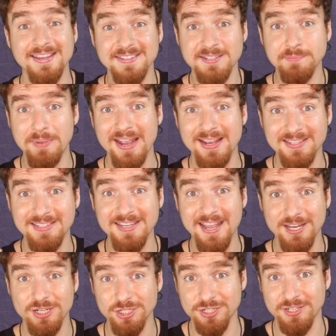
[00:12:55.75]

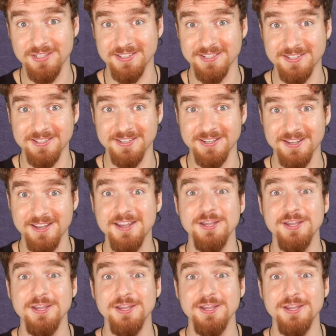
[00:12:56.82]
expectations.